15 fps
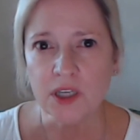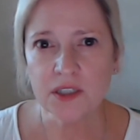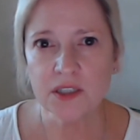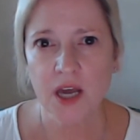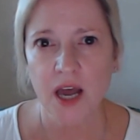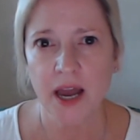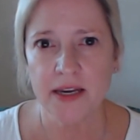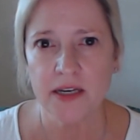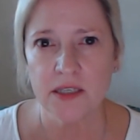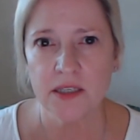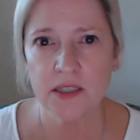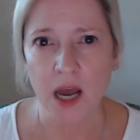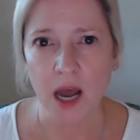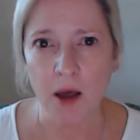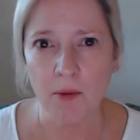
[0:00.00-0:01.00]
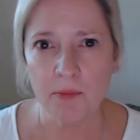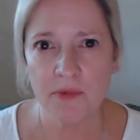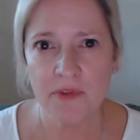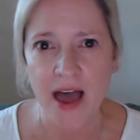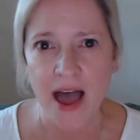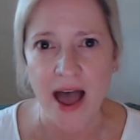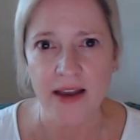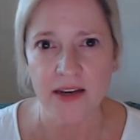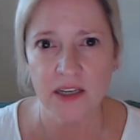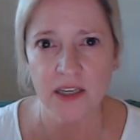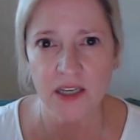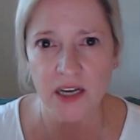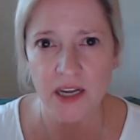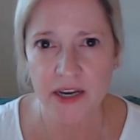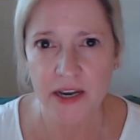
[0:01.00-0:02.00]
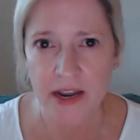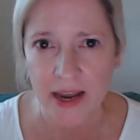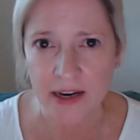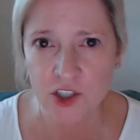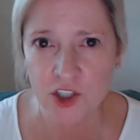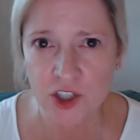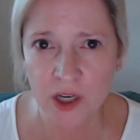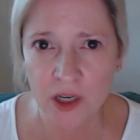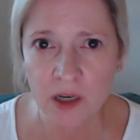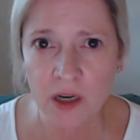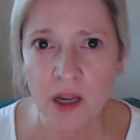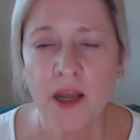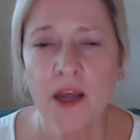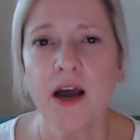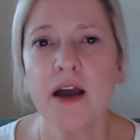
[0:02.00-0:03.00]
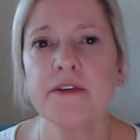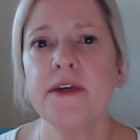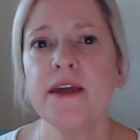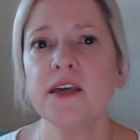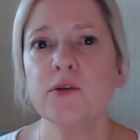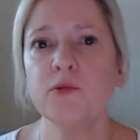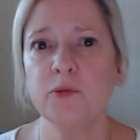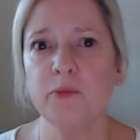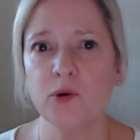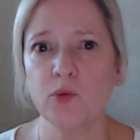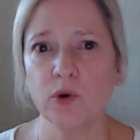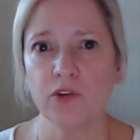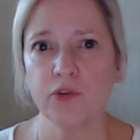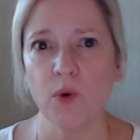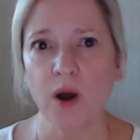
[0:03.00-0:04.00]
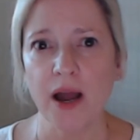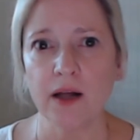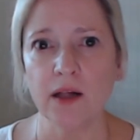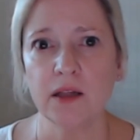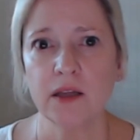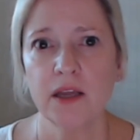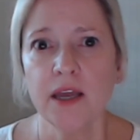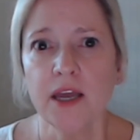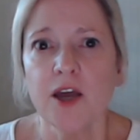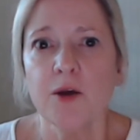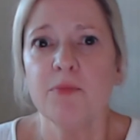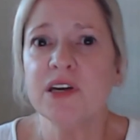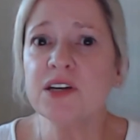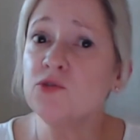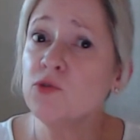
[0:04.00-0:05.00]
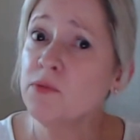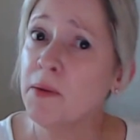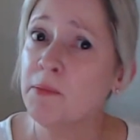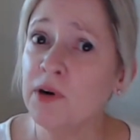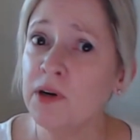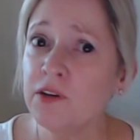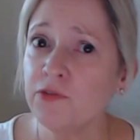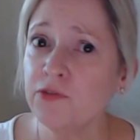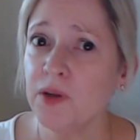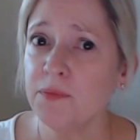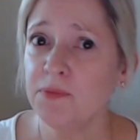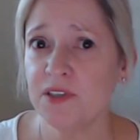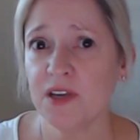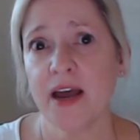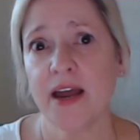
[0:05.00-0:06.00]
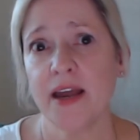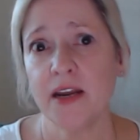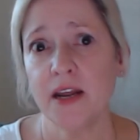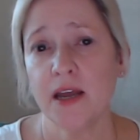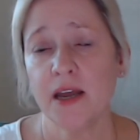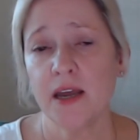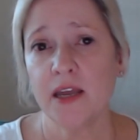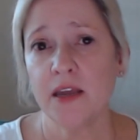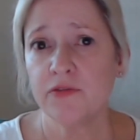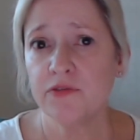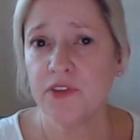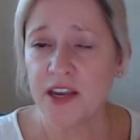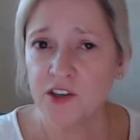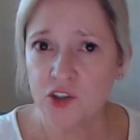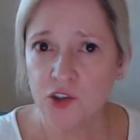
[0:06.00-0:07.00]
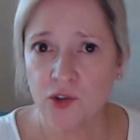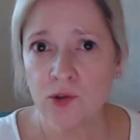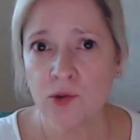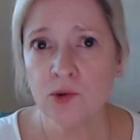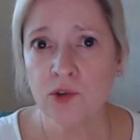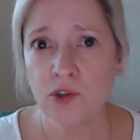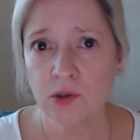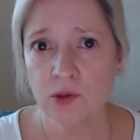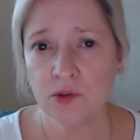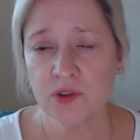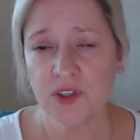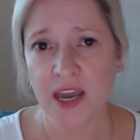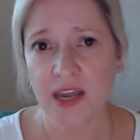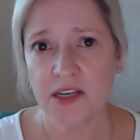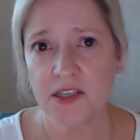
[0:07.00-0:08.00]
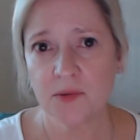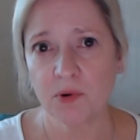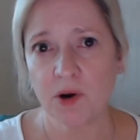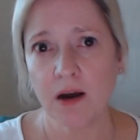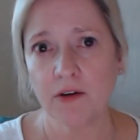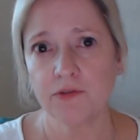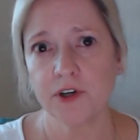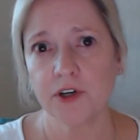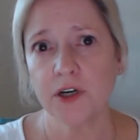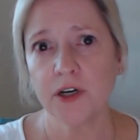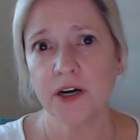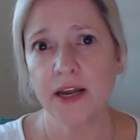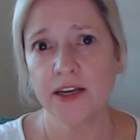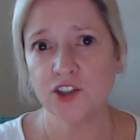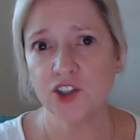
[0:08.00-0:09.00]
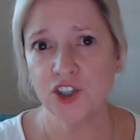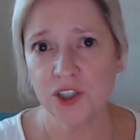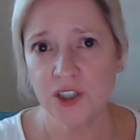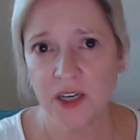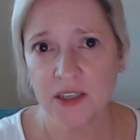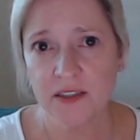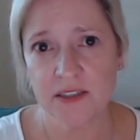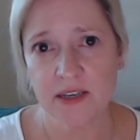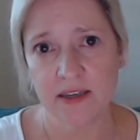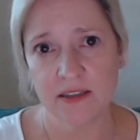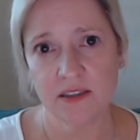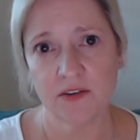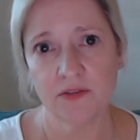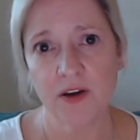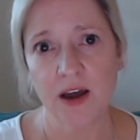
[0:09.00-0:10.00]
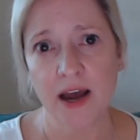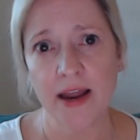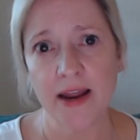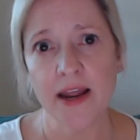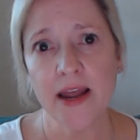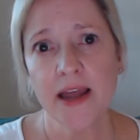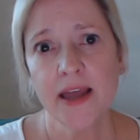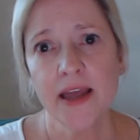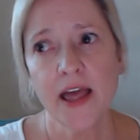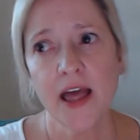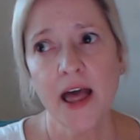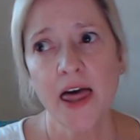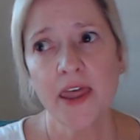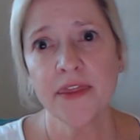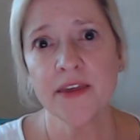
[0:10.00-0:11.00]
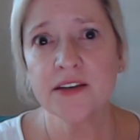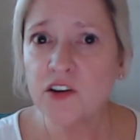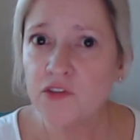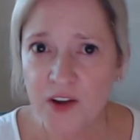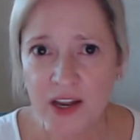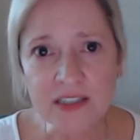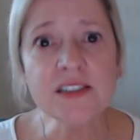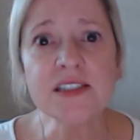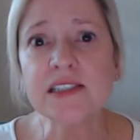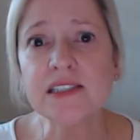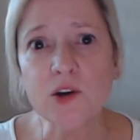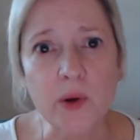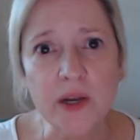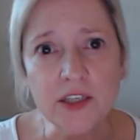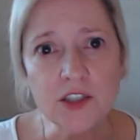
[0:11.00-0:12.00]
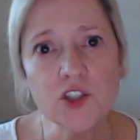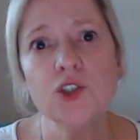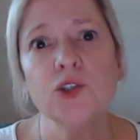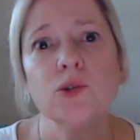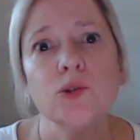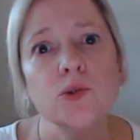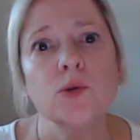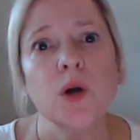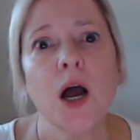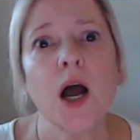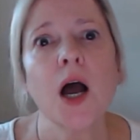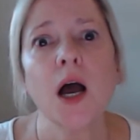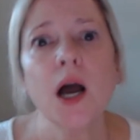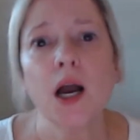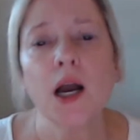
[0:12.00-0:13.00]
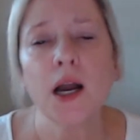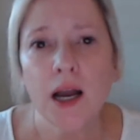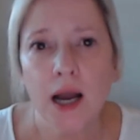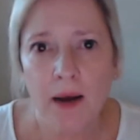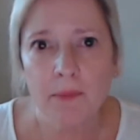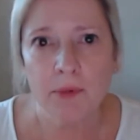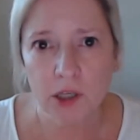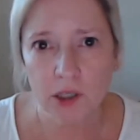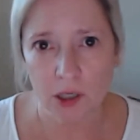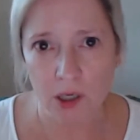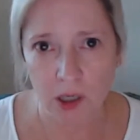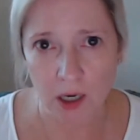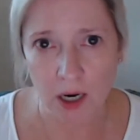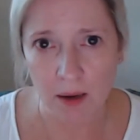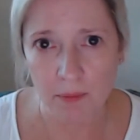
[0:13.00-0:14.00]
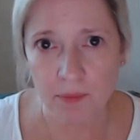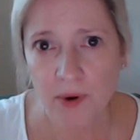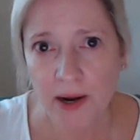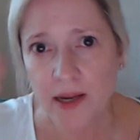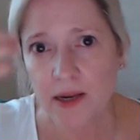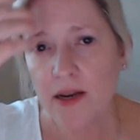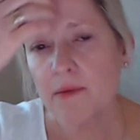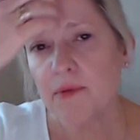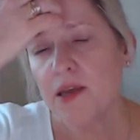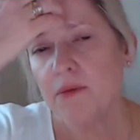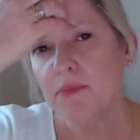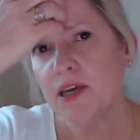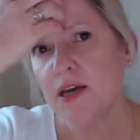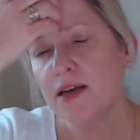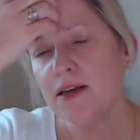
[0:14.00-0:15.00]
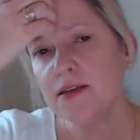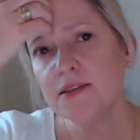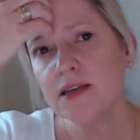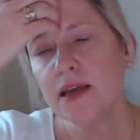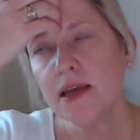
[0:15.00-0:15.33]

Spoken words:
tightened up that connection, I think it would be worthwhile. Because remember, on the flip side, if they do use Katie's proffer and she does testify, the defense is going to gobble her up, right? I mean, because